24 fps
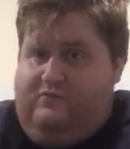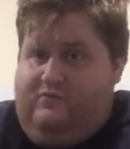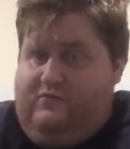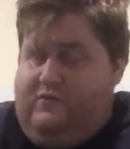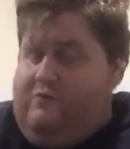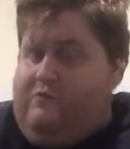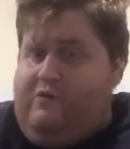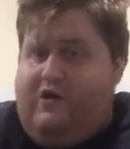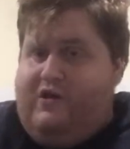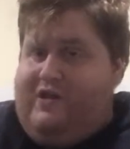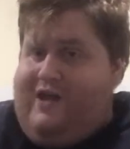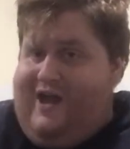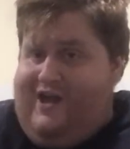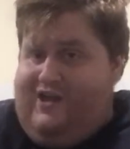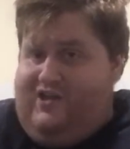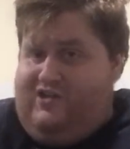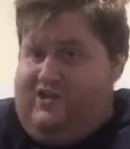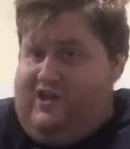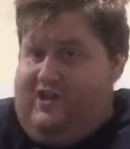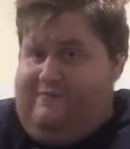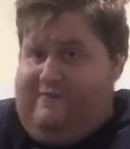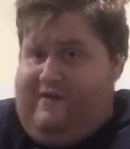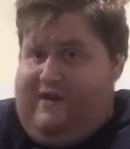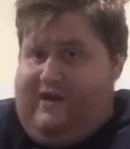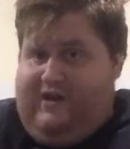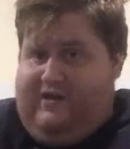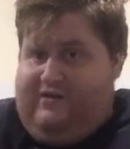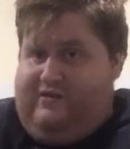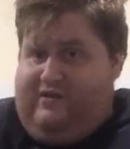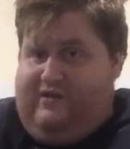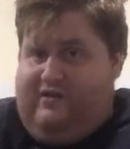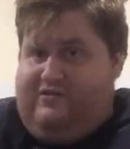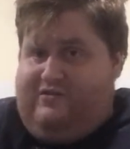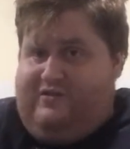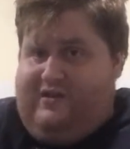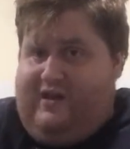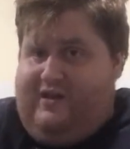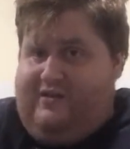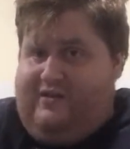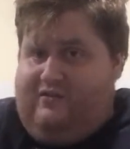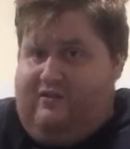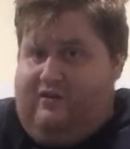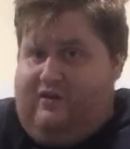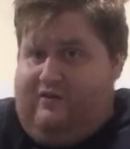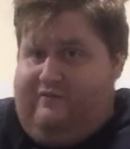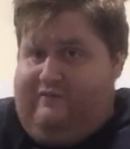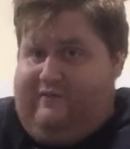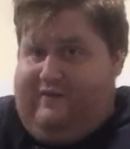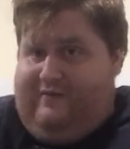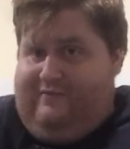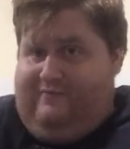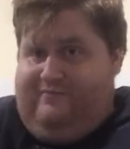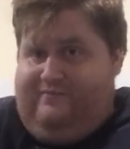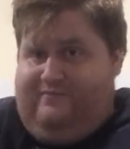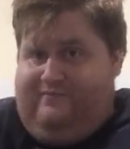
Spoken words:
There weren't HD back in those days either.